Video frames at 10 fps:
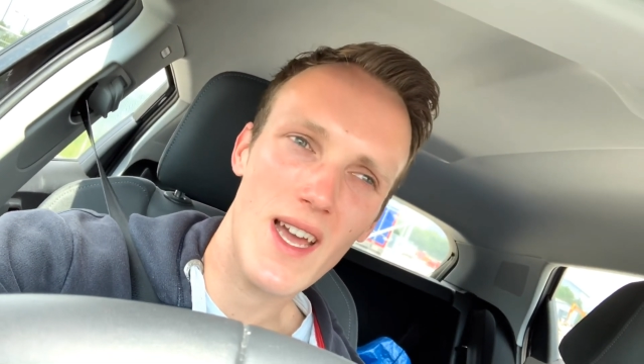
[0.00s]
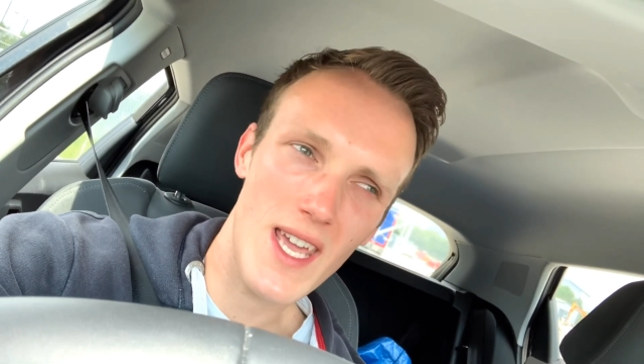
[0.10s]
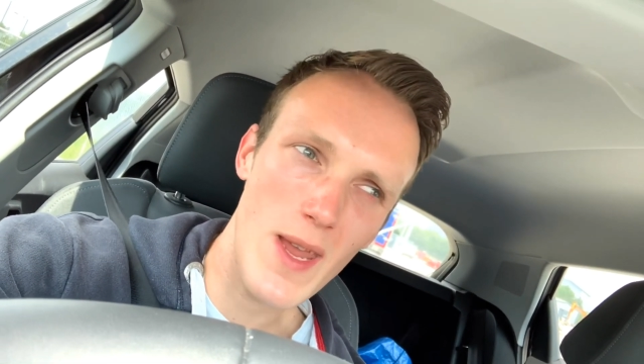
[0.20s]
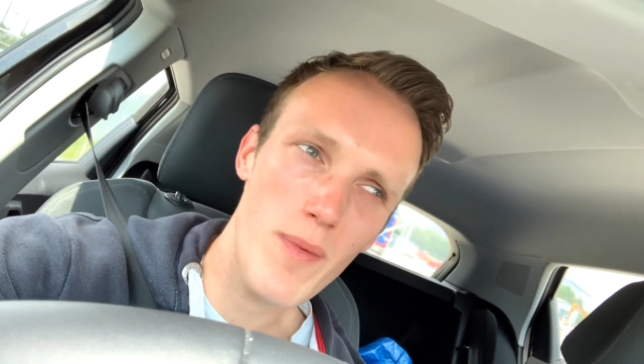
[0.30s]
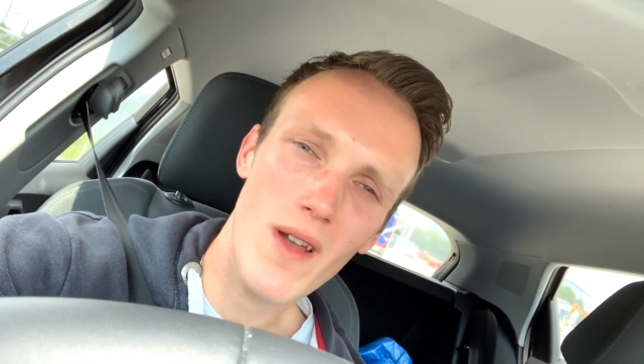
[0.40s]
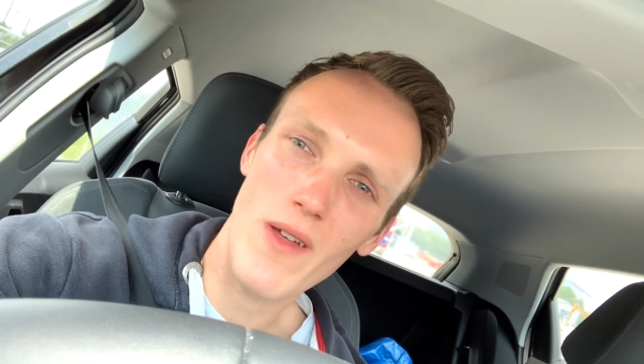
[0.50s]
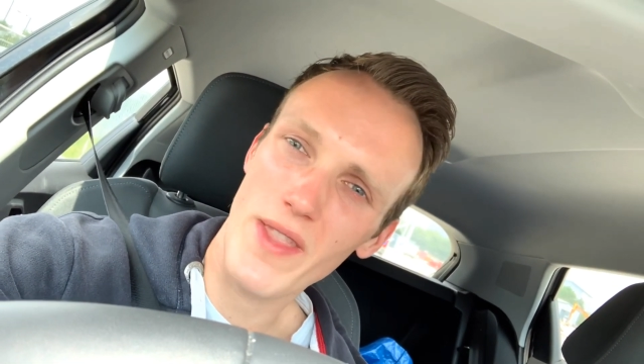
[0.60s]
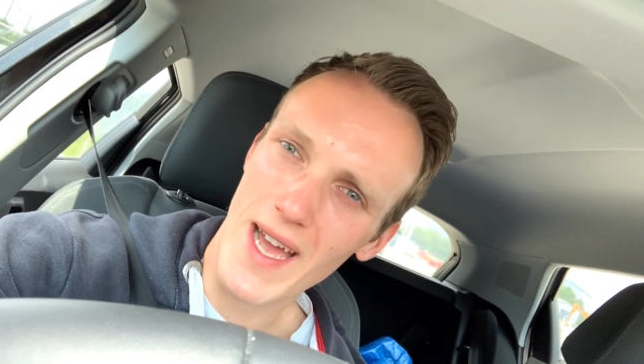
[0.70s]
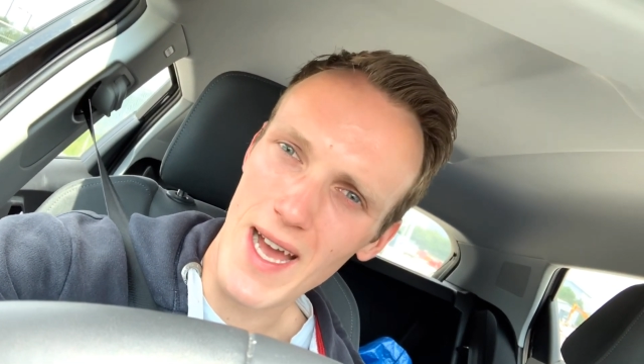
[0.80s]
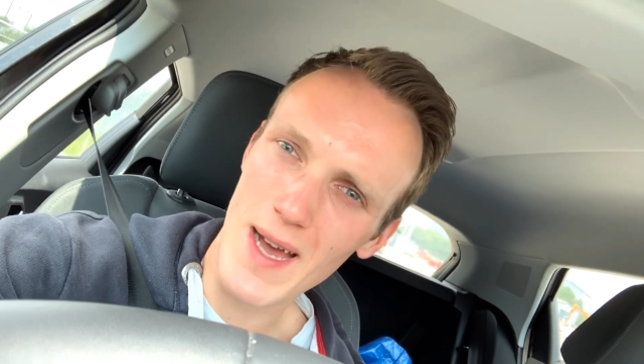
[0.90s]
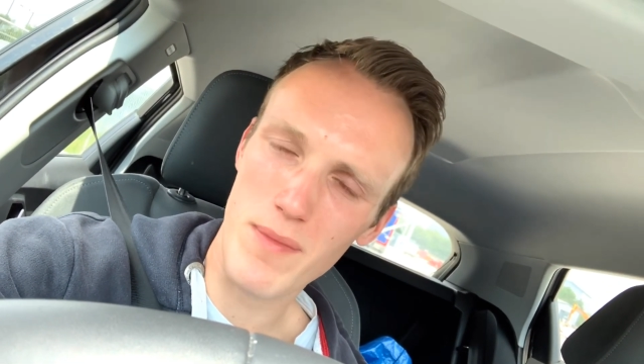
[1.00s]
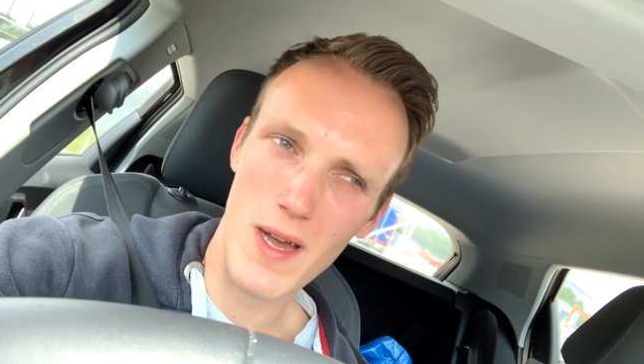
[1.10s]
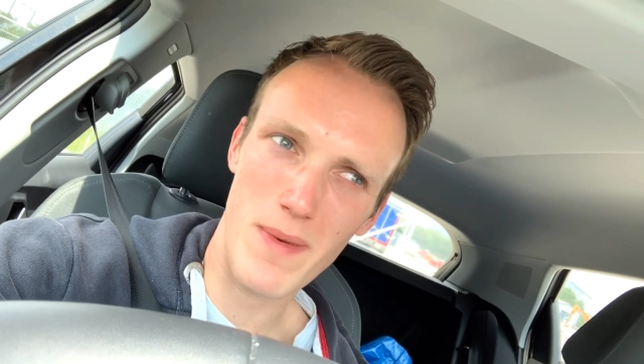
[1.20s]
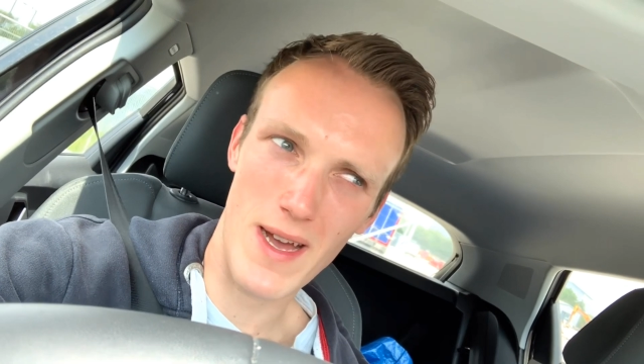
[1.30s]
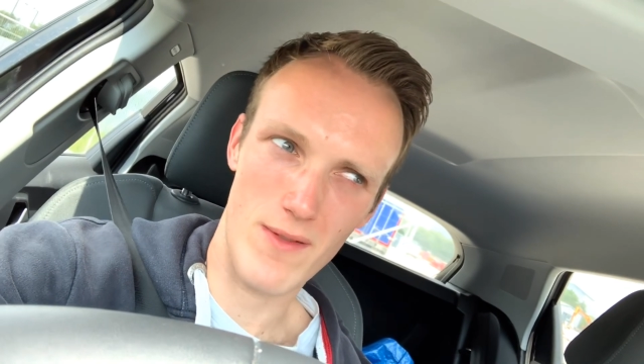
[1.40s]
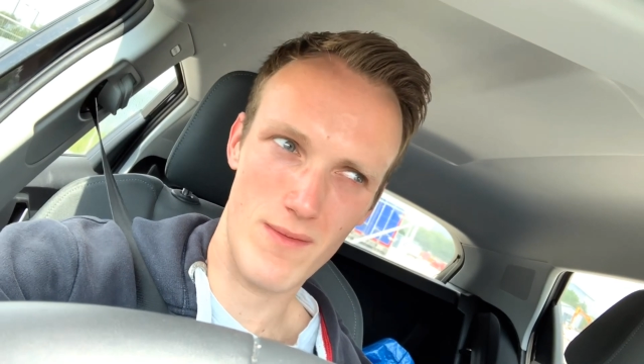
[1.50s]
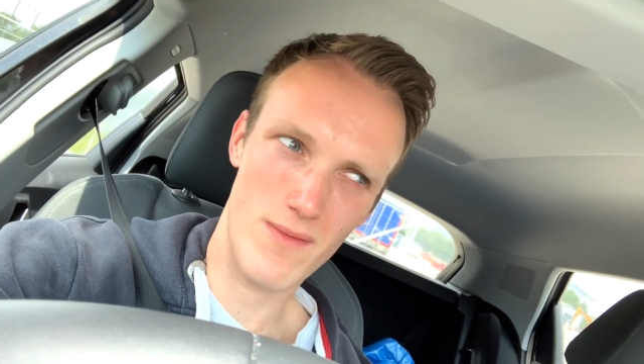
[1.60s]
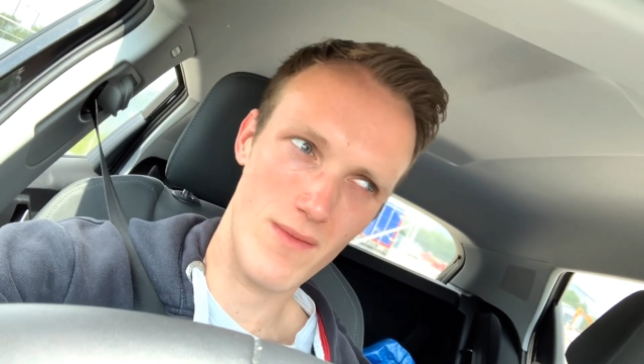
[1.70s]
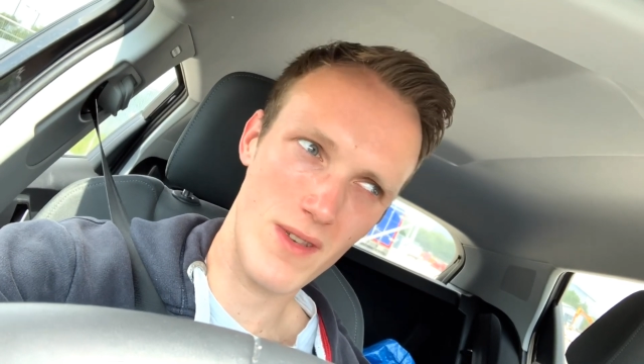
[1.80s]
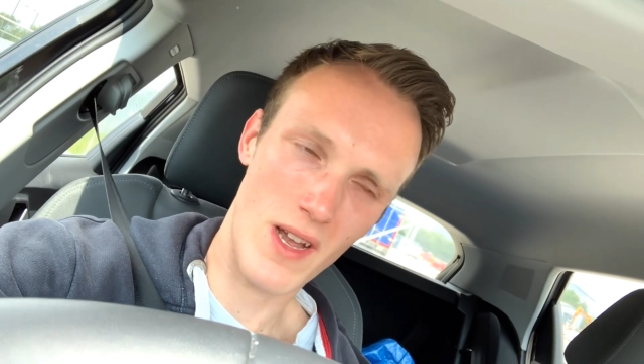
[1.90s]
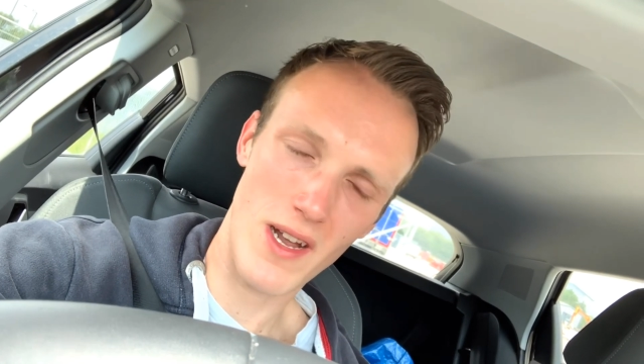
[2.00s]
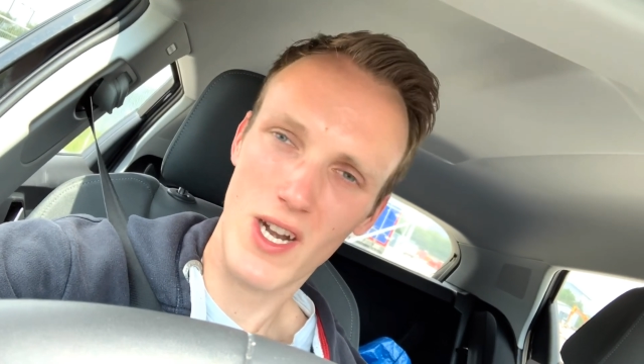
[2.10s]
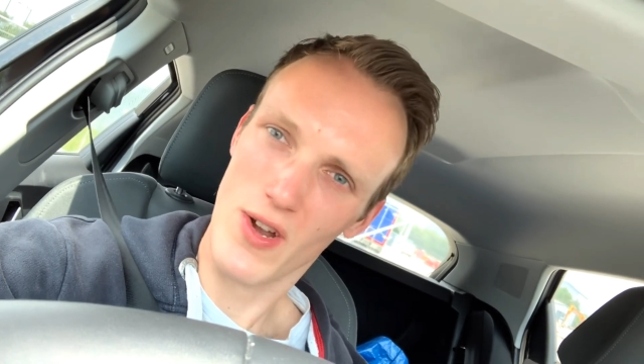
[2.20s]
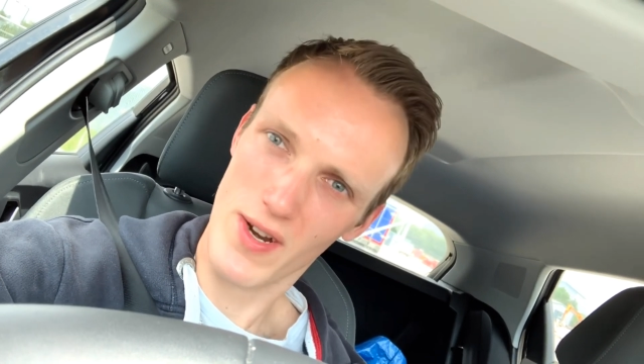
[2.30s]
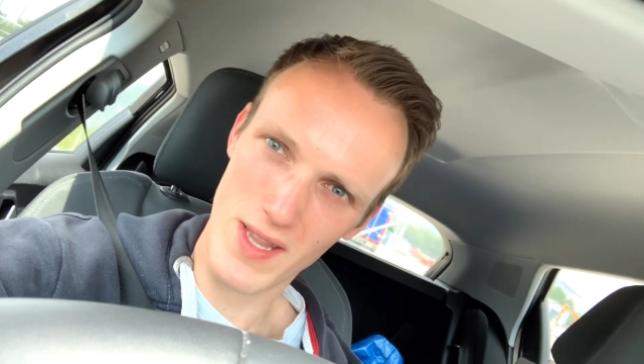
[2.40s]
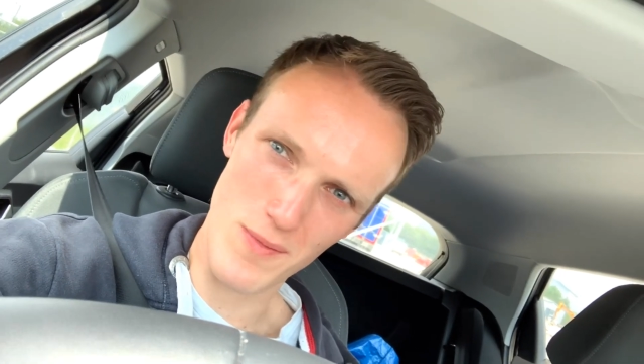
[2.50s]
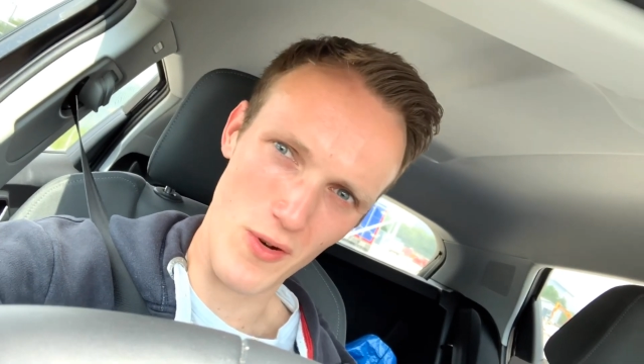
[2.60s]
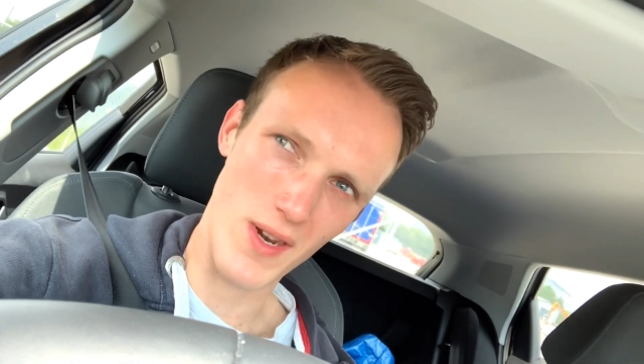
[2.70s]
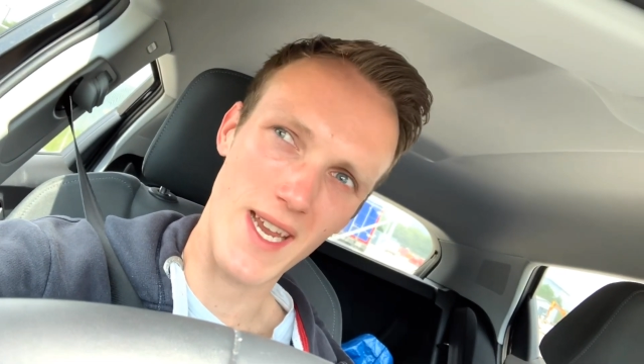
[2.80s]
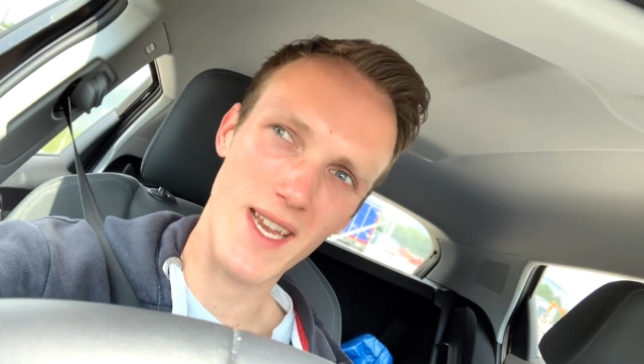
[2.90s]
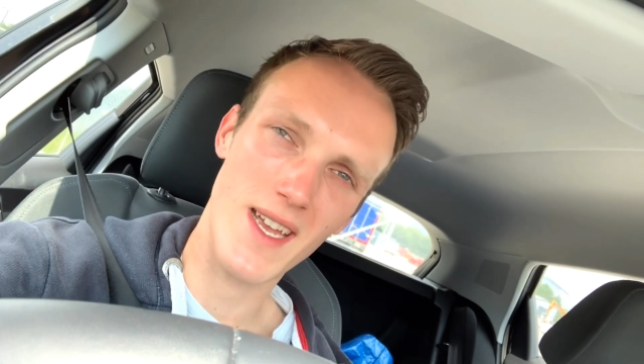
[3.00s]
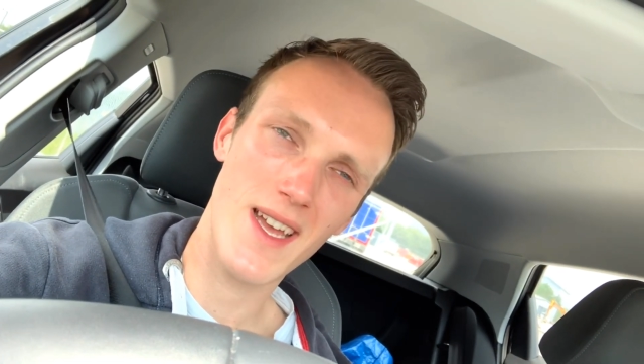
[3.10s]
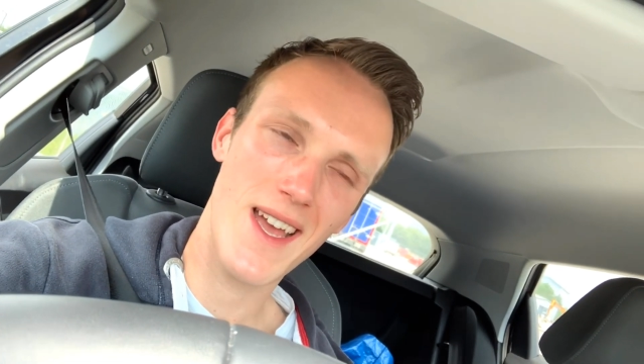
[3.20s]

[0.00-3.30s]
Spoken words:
keep an eye on the app about 9 o'clock in the morning,